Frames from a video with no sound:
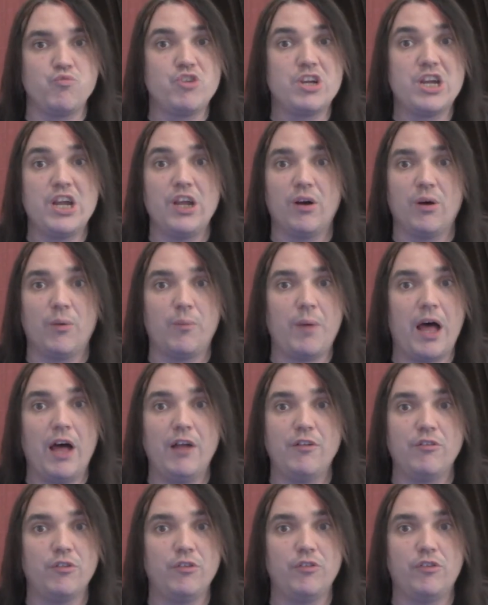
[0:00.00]
kill
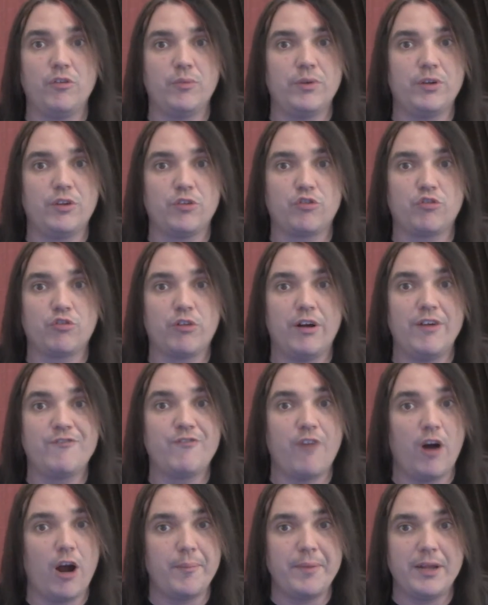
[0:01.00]
hundreds, it would destroy
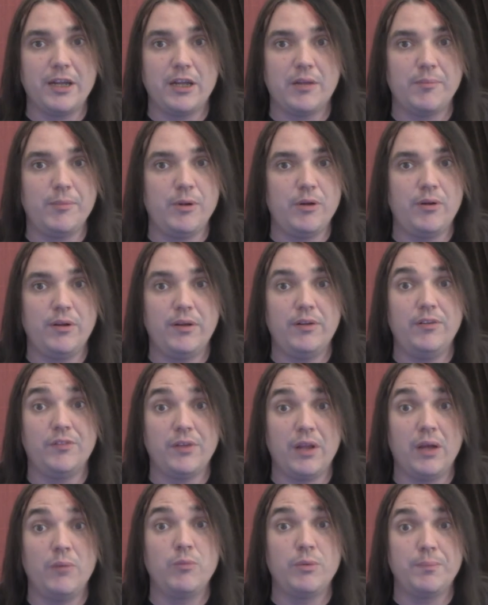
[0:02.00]
farming communities,
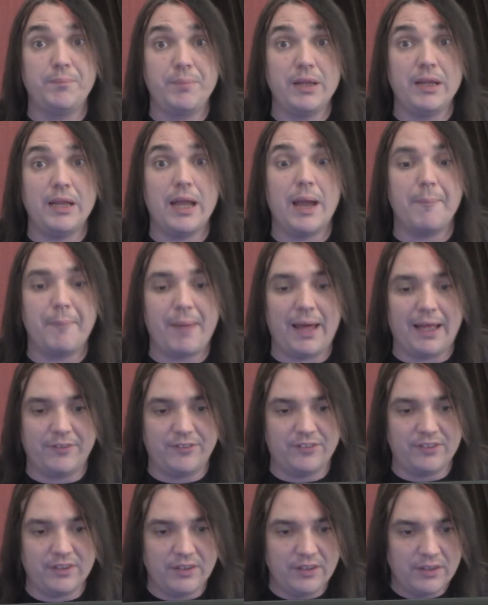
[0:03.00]
it would be a
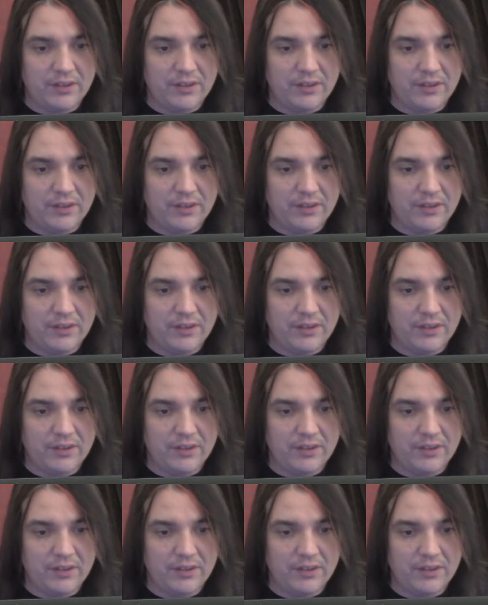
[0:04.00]
mess.